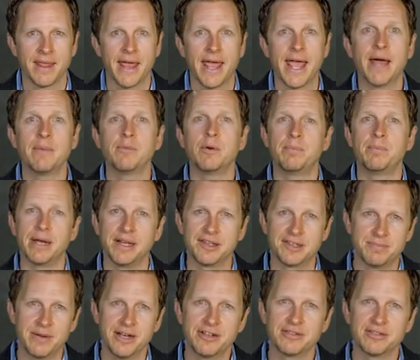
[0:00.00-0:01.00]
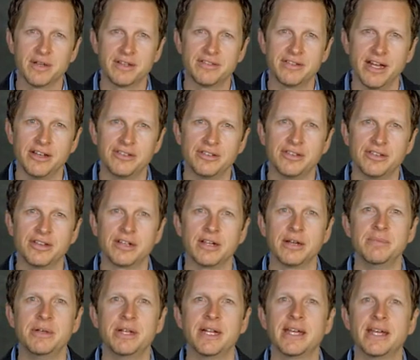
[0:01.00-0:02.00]
And we'll pay special attention to
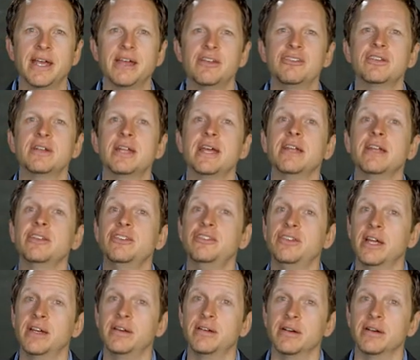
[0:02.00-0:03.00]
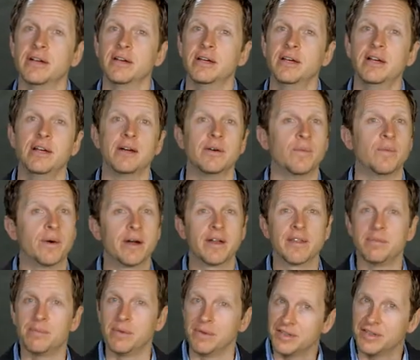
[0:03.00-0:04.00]
communication and gender, one of
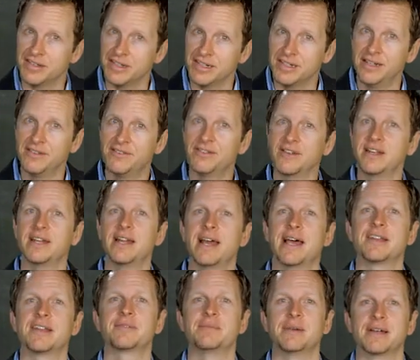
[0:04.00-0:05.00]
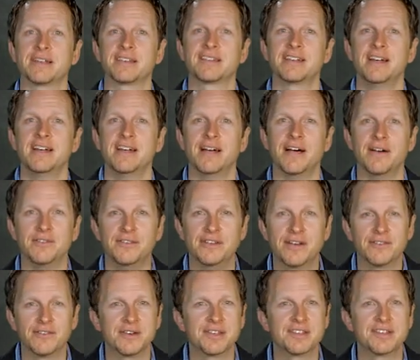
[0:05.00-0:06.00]
the most significant aspects of
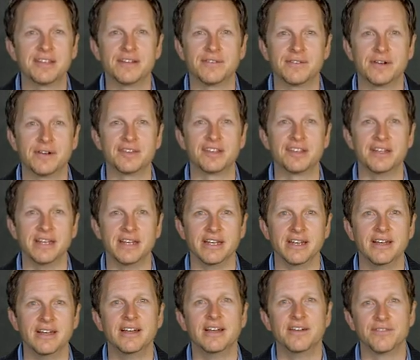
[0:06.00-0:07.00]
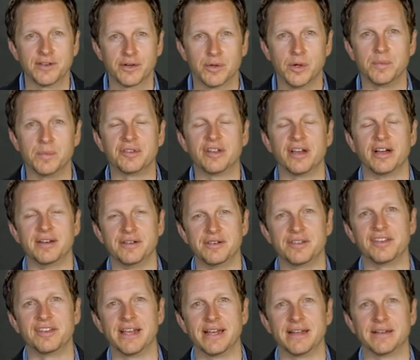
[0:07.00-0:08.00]
difference and diversity for groups to
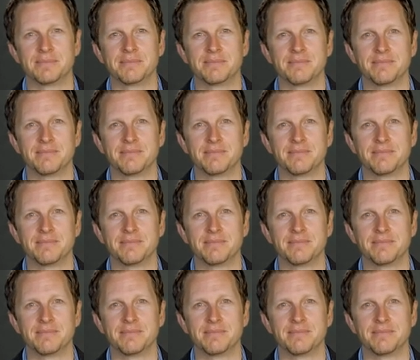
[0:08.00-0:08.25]
understand.